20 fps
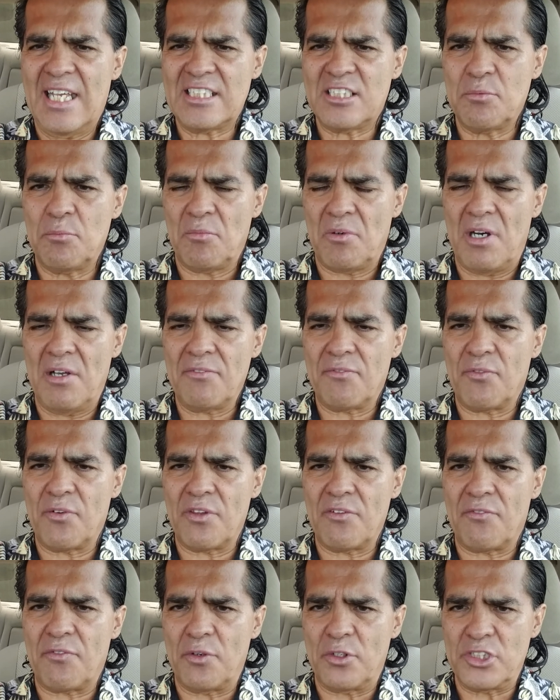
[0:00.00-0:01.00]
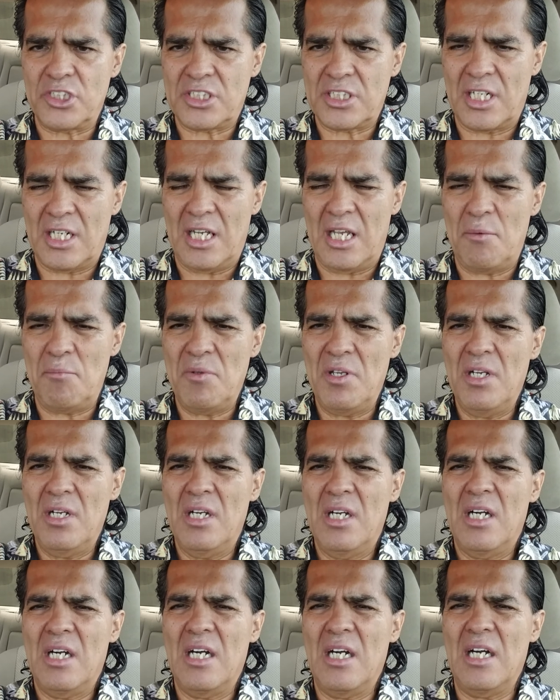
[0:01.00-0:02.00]
month, for the first time,
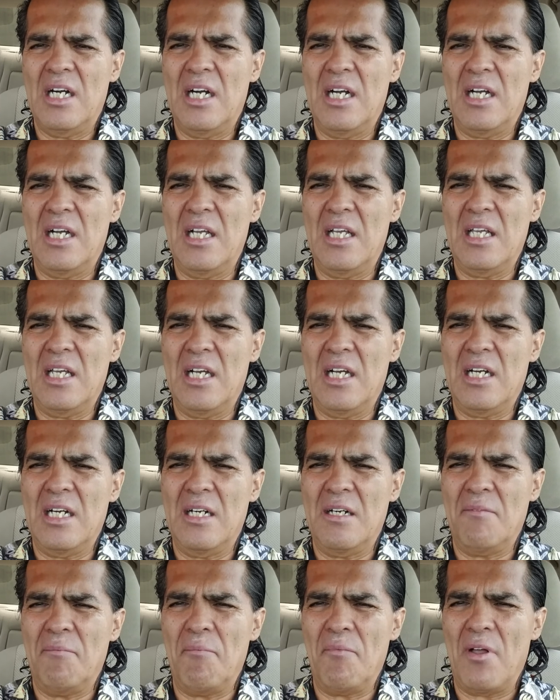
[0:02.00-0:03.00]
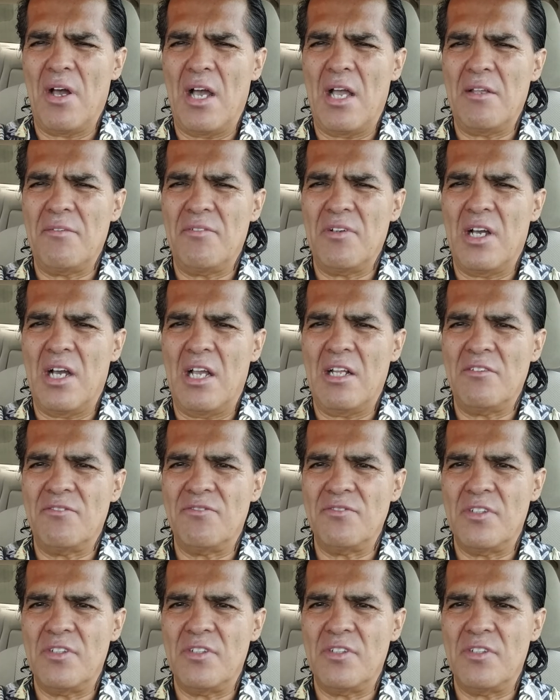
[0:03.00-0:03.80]
I